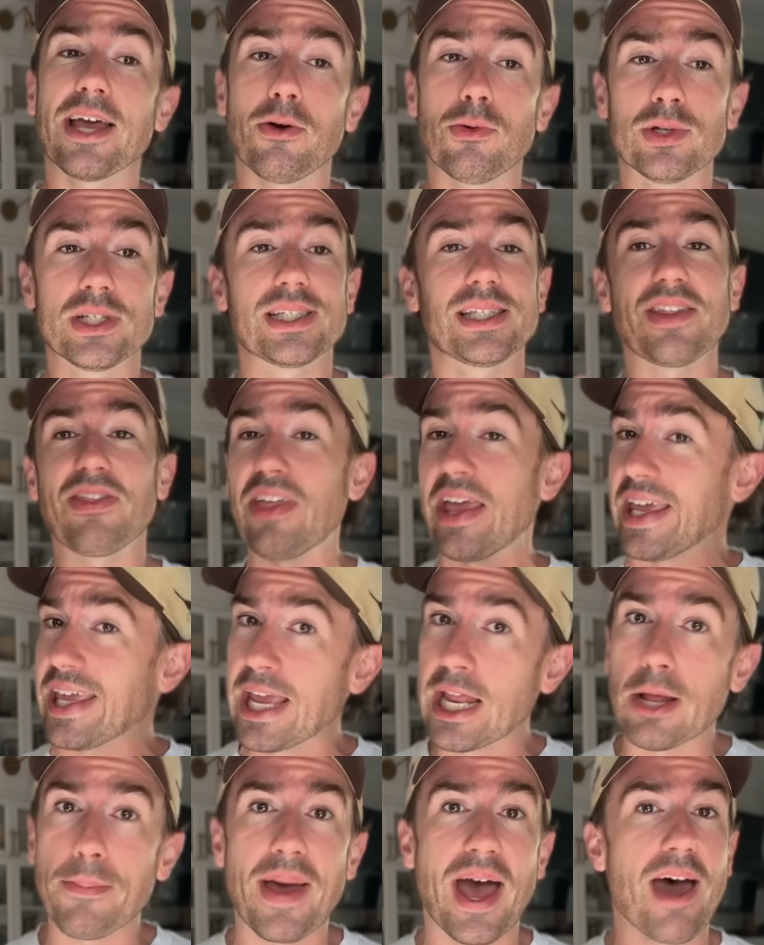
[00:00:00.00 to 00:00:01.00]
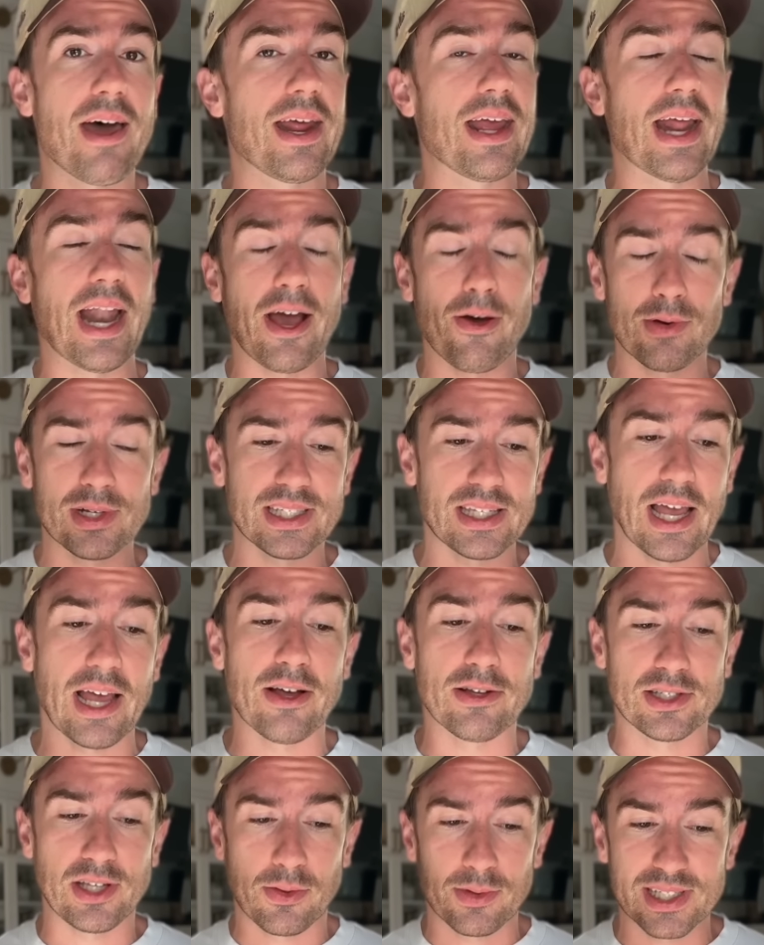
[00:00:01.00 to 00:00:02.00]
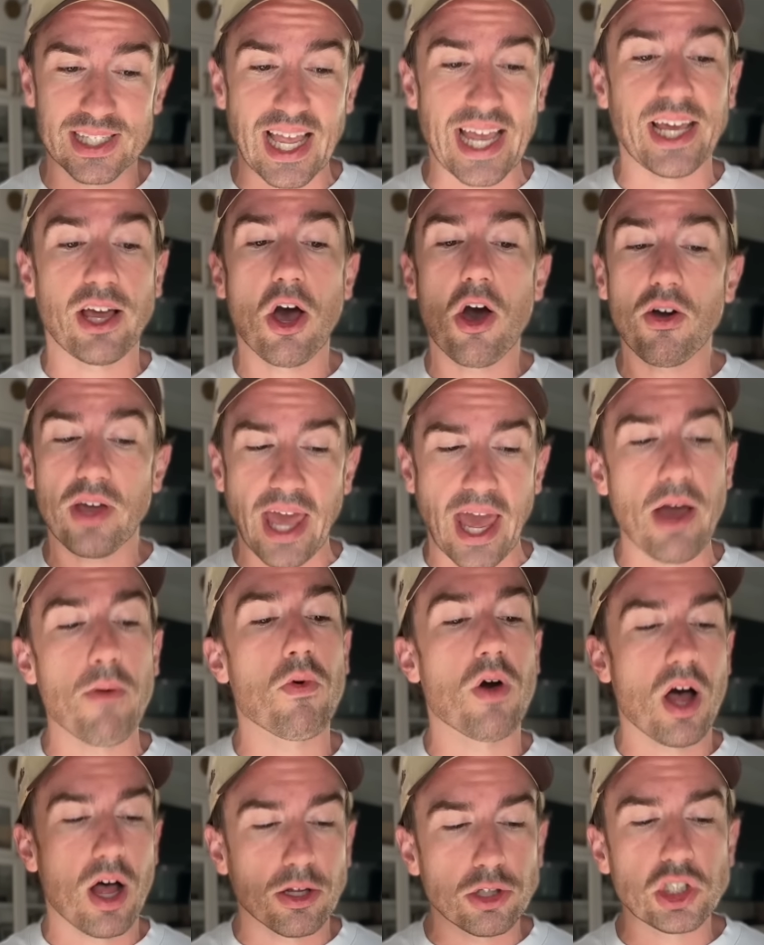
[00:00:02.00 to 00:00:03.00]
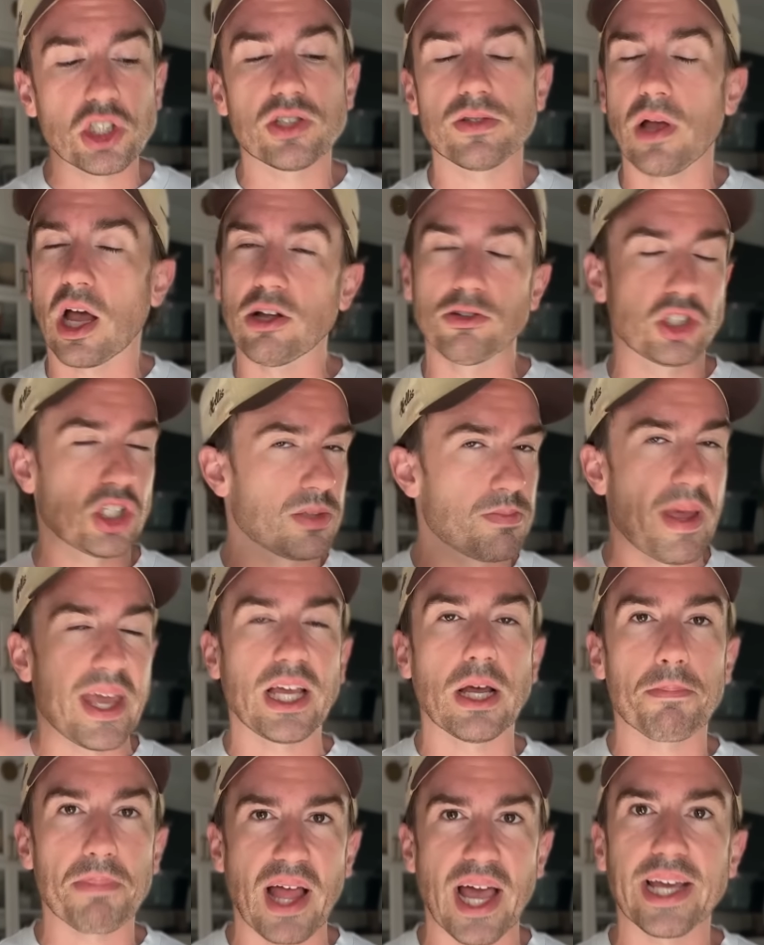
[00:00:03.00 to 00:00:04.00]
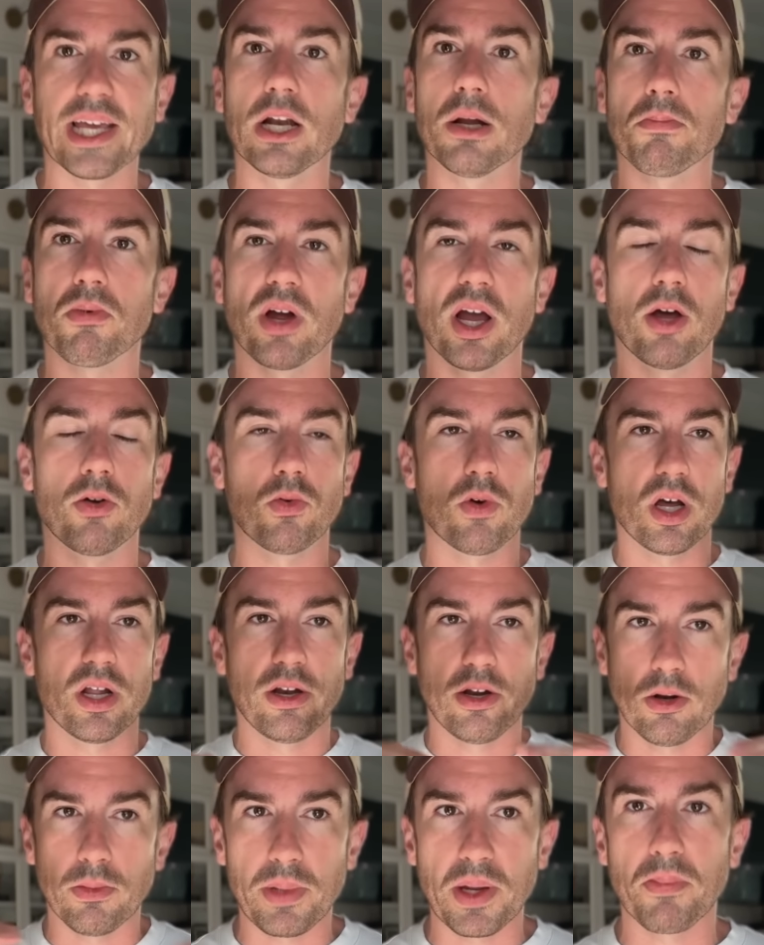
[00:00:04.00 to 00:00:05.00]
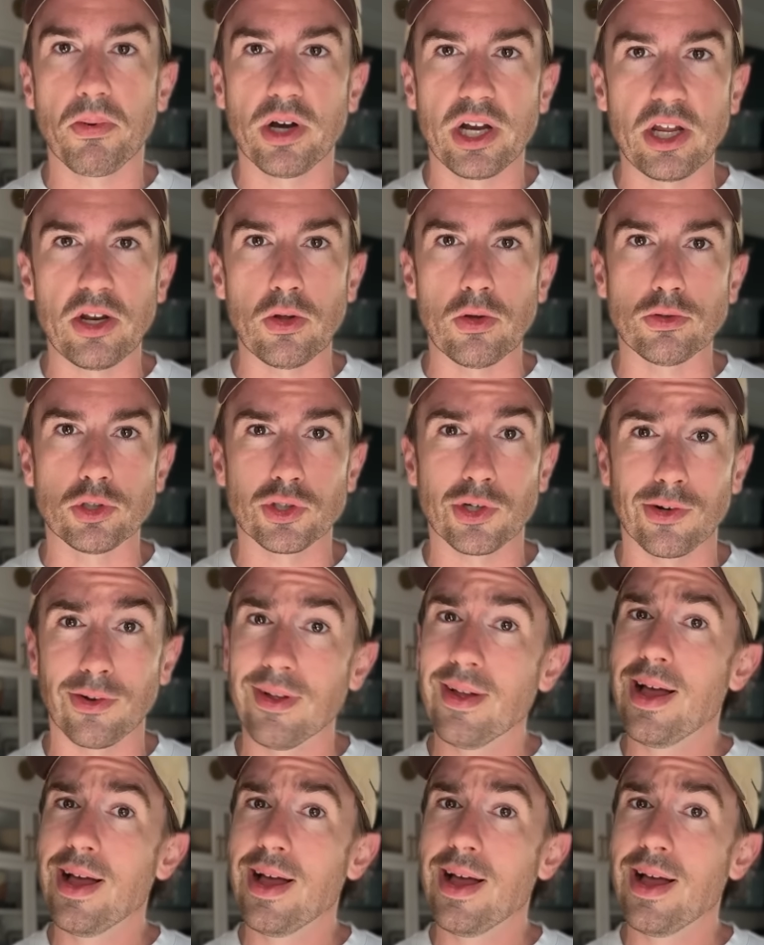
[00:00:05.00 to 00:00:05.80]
was thinking about it, I was like, okay, well, I'll just make a black and a brown one. It'll be pretty neutral.